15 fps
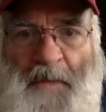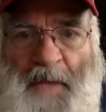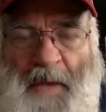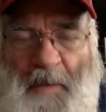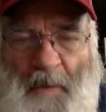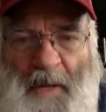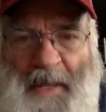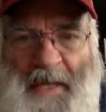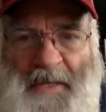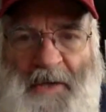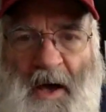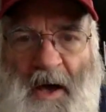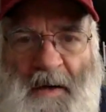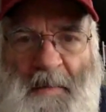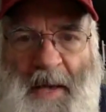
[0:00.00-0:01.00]
And what do they
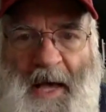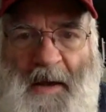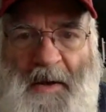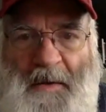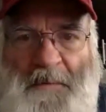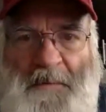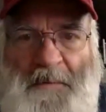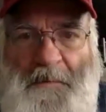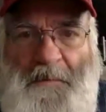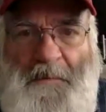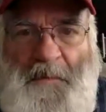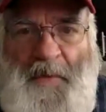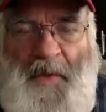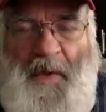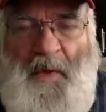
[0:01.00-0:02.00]
talk about?
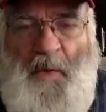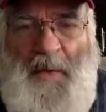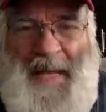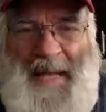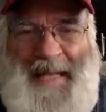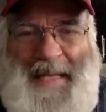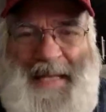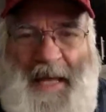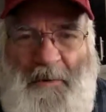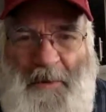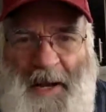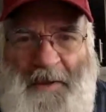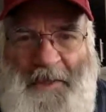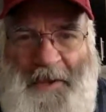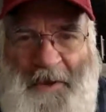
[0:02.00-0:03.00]
We need to get
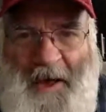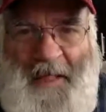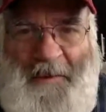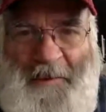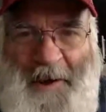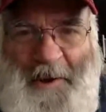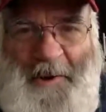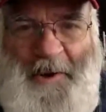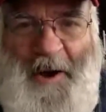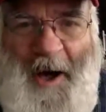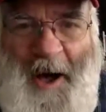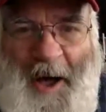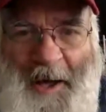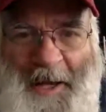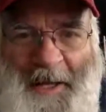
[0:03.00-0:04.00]
rid of the Colorado
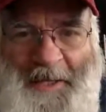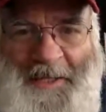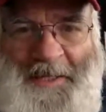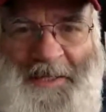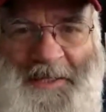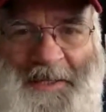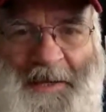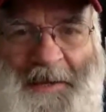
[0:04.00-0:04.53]
Caucus.